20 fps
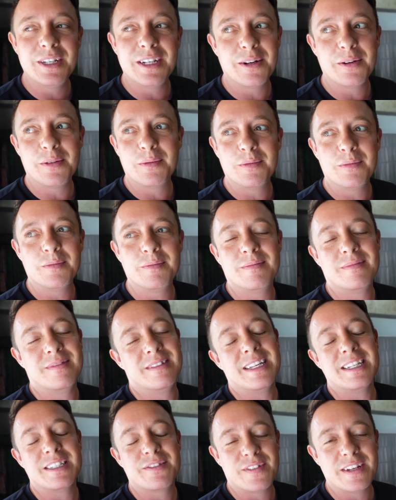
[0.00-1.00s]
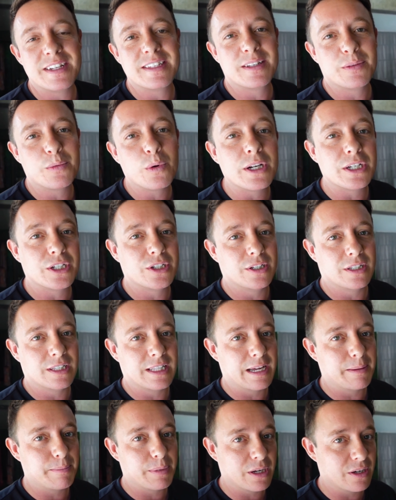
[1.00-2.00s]
you know, let's face it, why should
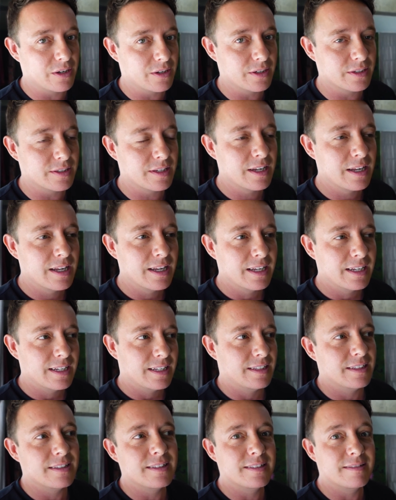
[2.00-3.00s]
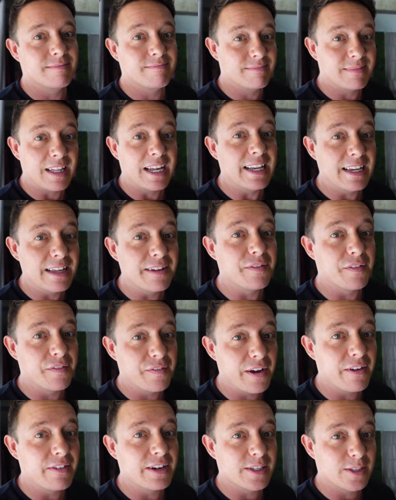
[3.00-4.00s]
they? Because they live a
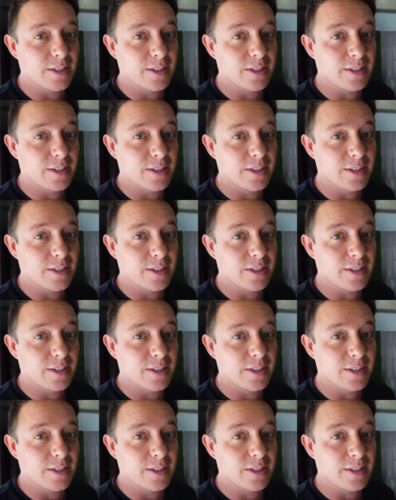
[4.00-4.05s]
very